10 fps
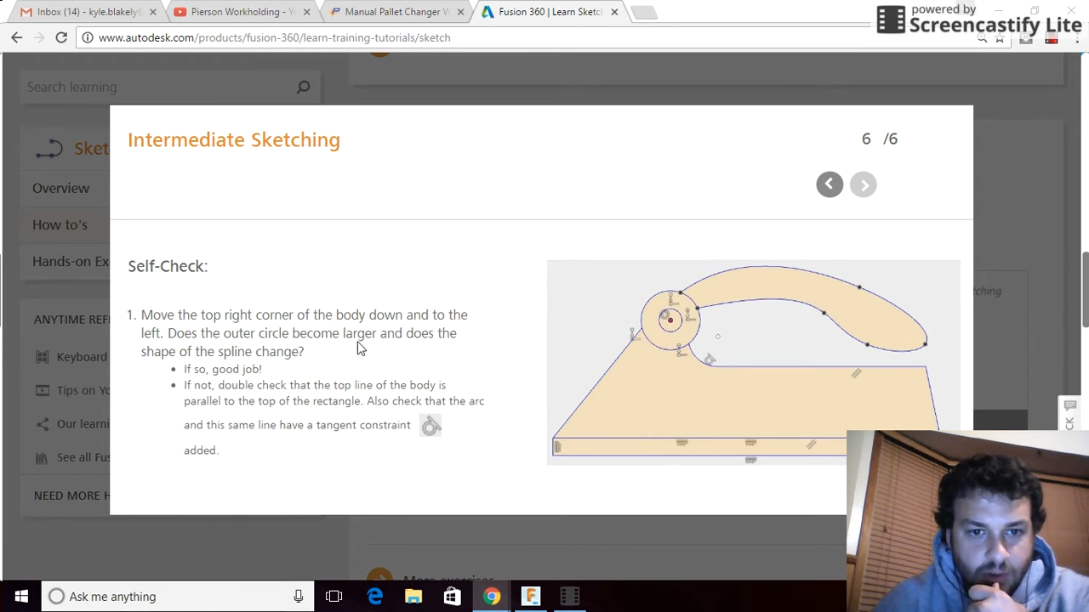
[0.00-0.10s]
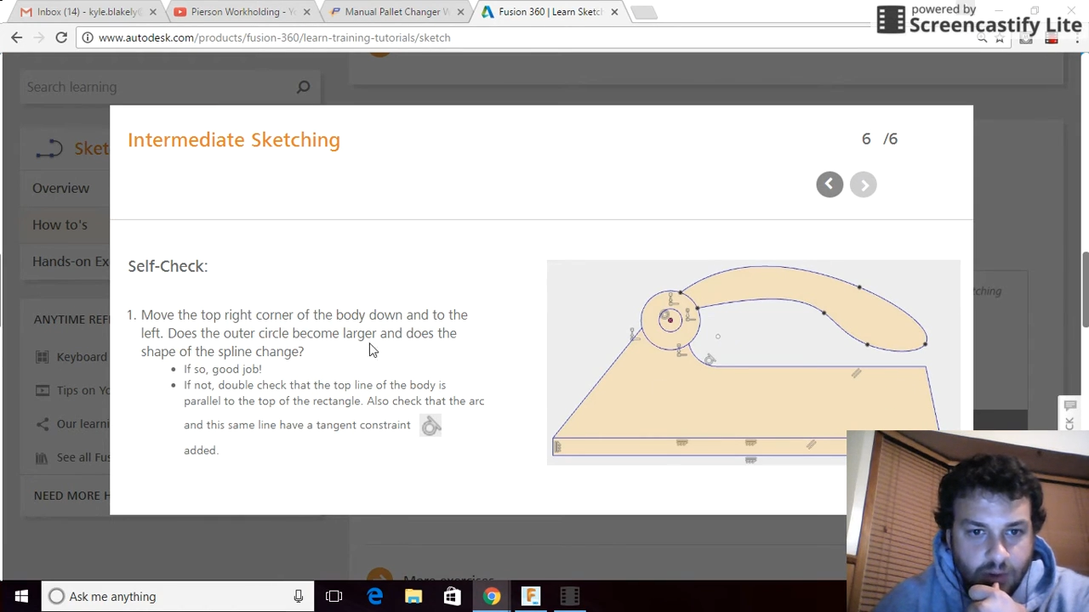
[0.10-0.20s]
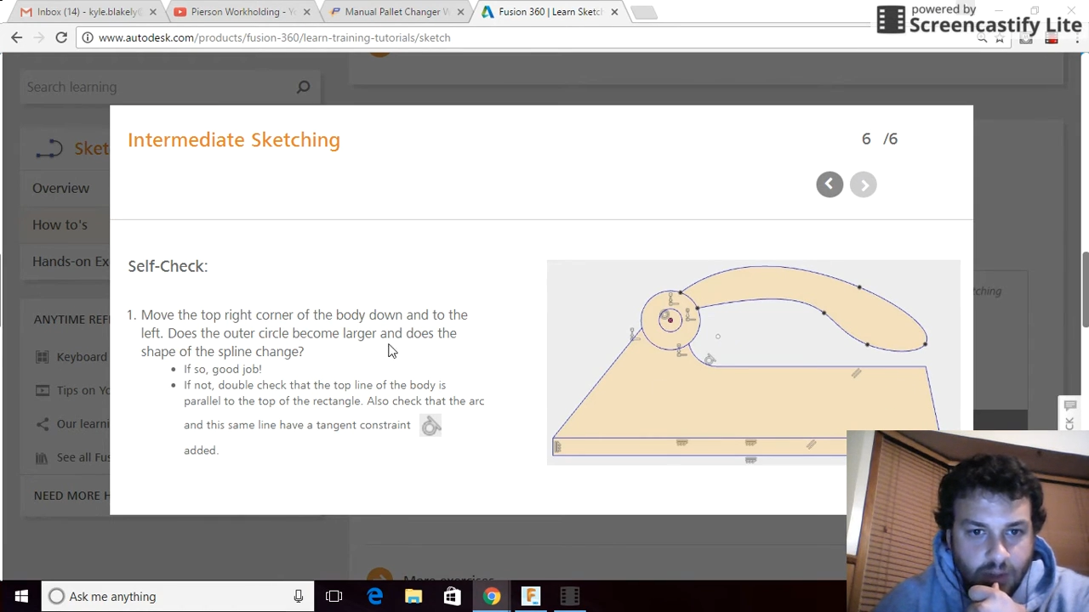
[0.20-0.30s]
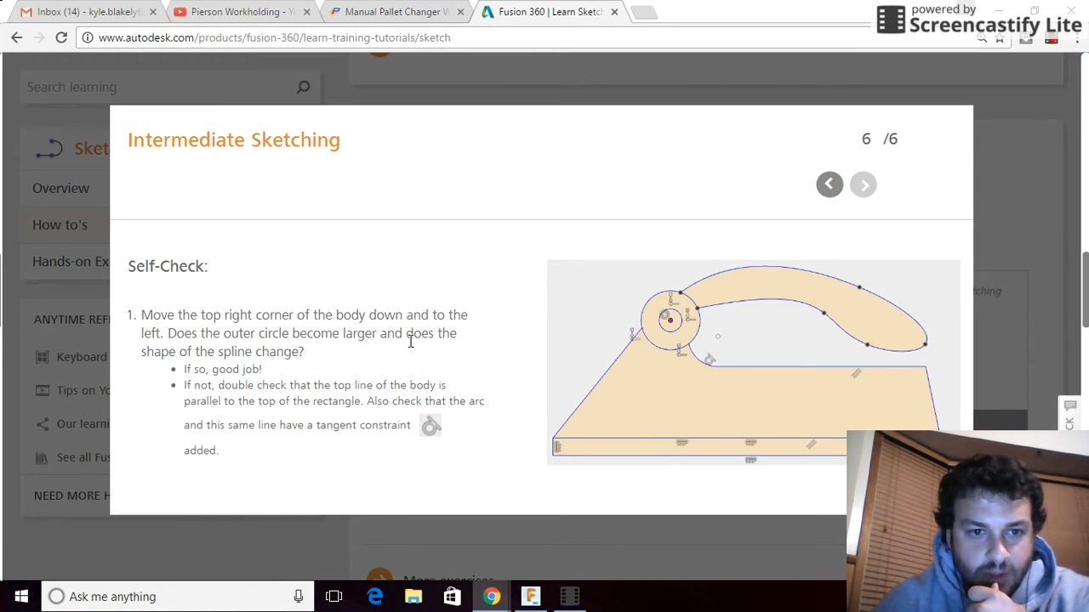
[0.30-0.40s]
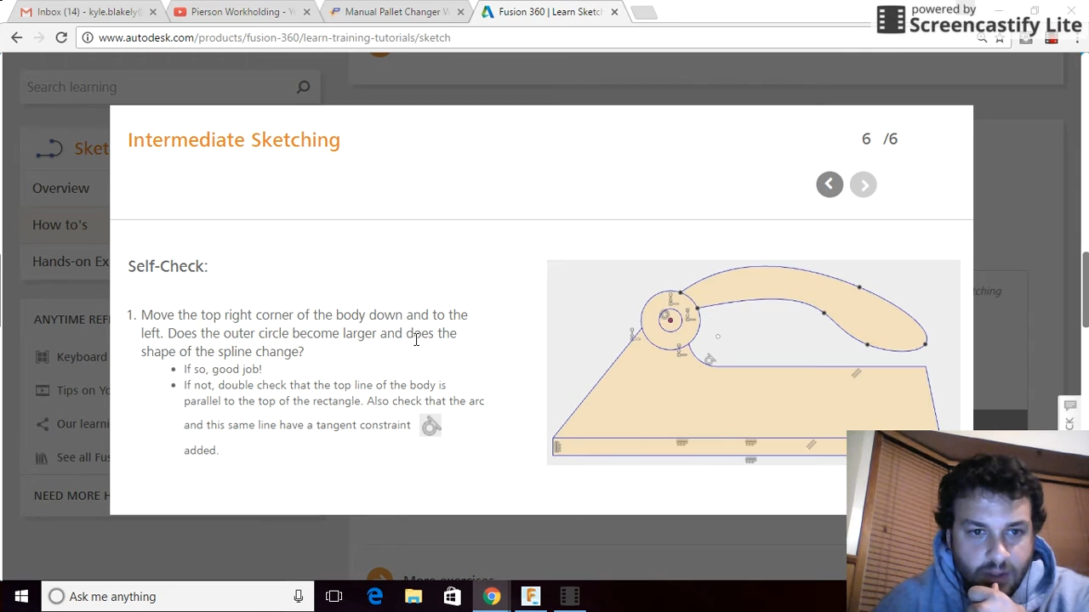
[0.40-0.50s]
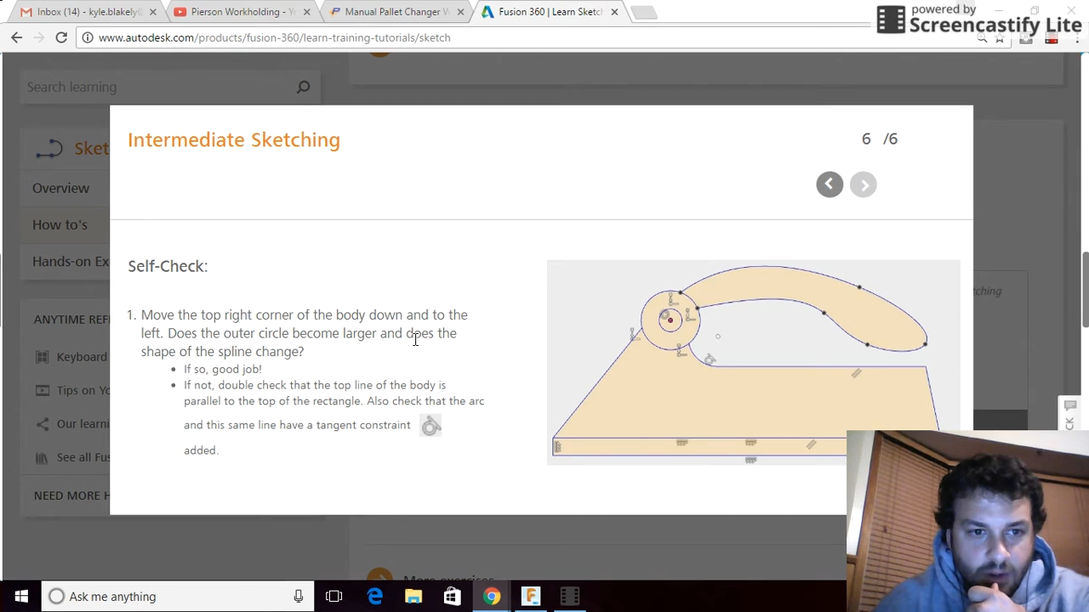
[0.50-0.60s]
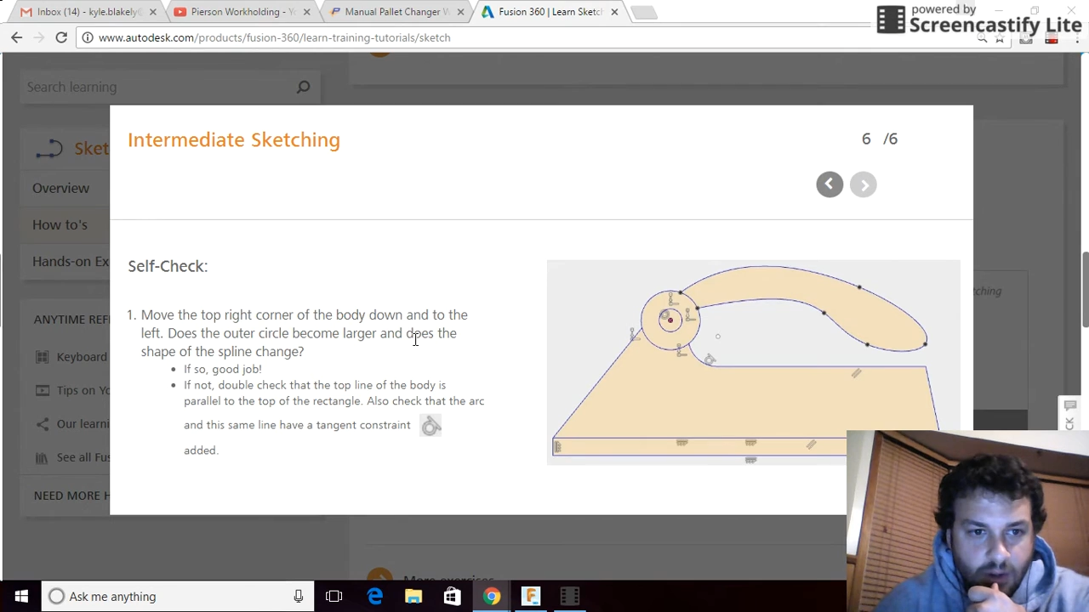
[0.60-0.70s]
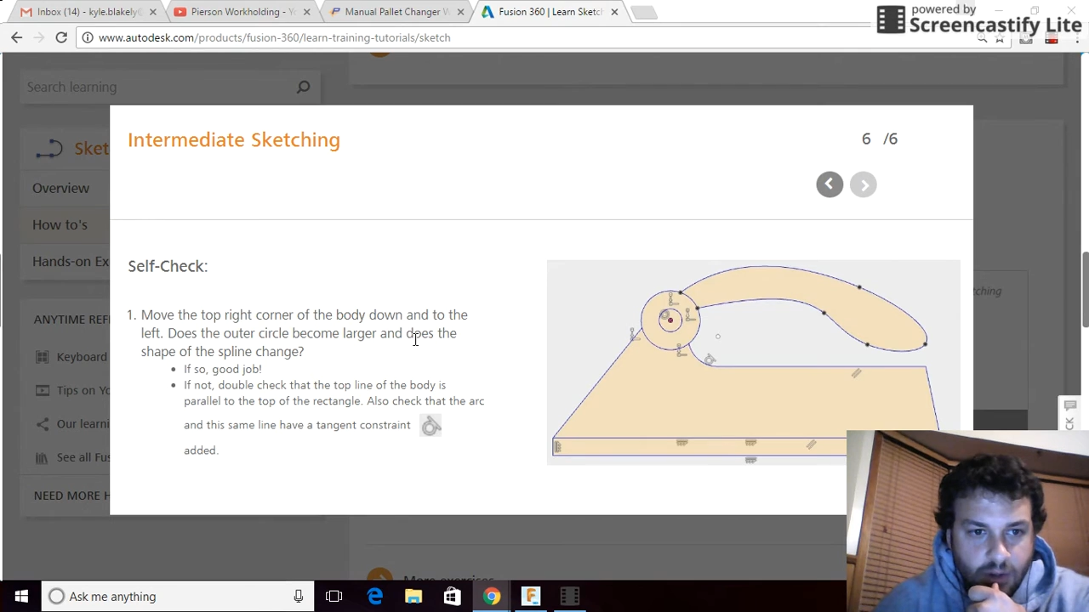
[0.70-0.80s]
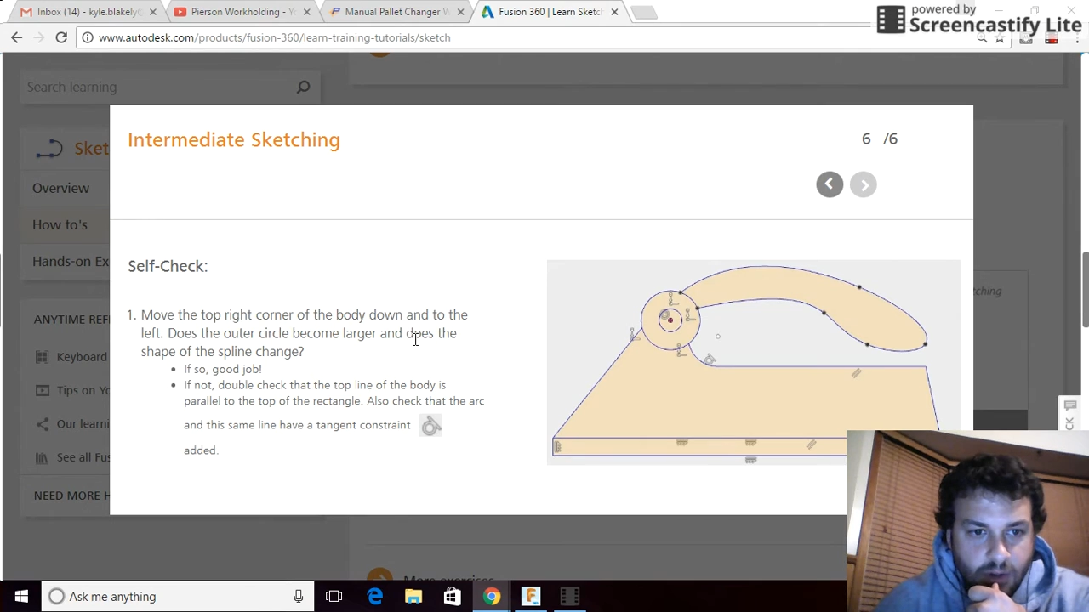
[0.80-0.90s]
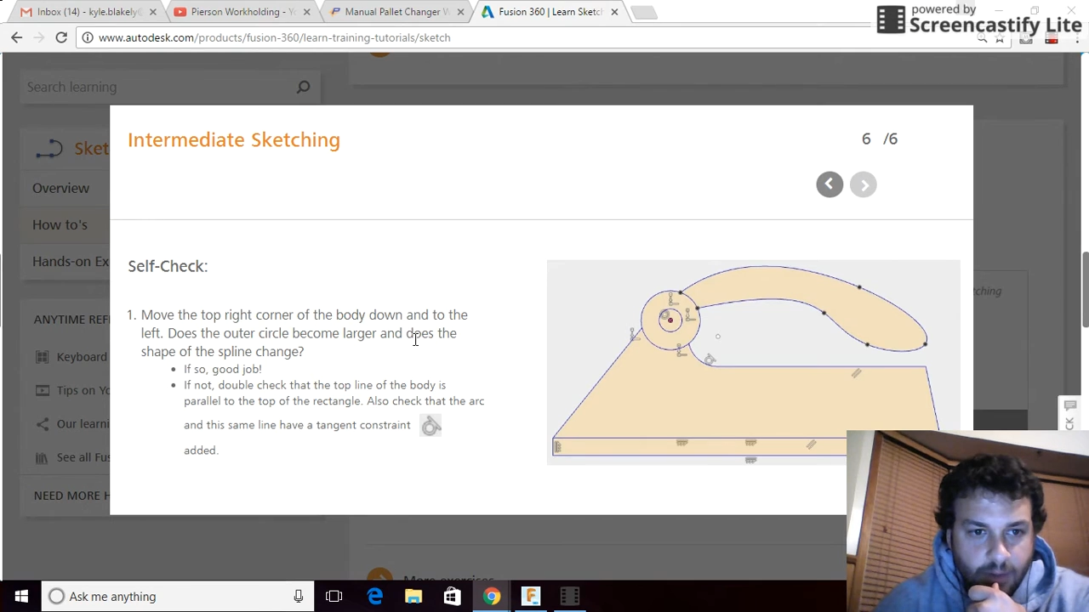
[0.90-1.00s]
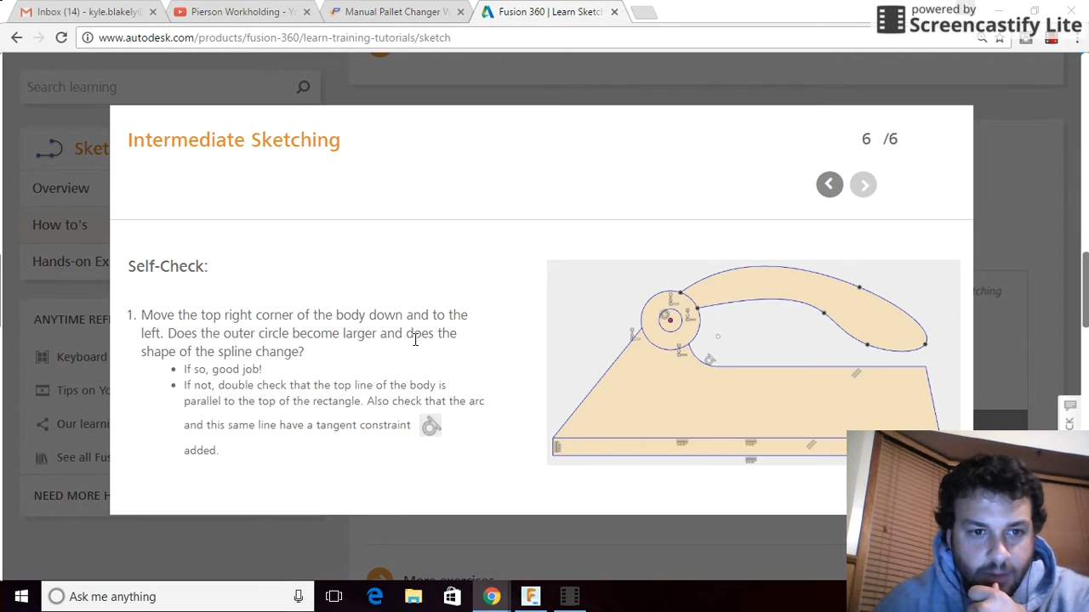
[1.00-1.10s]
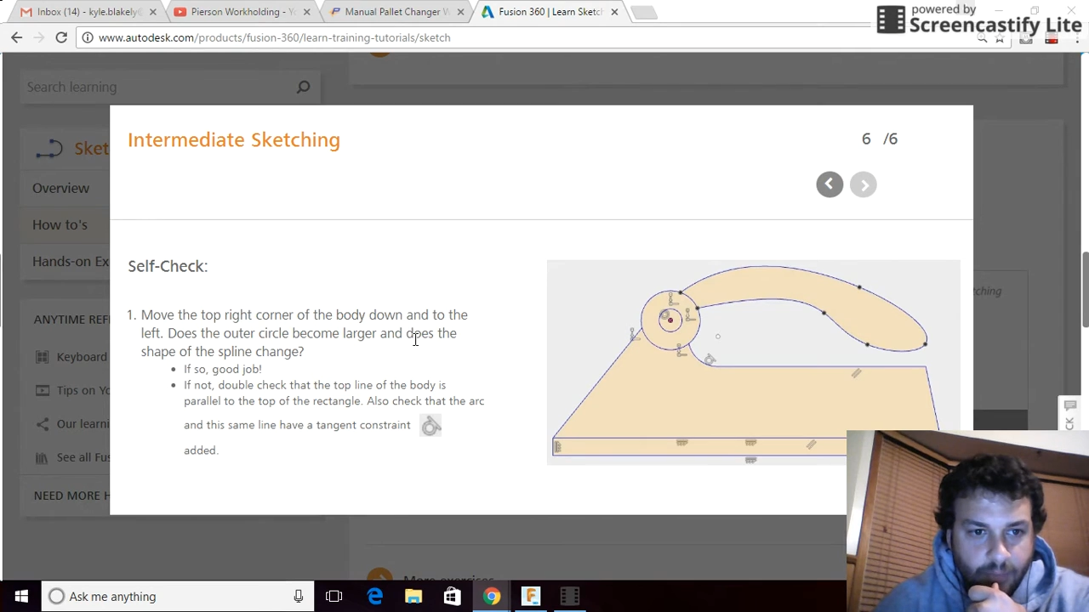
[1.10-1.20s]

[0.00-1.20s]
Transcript: gets larger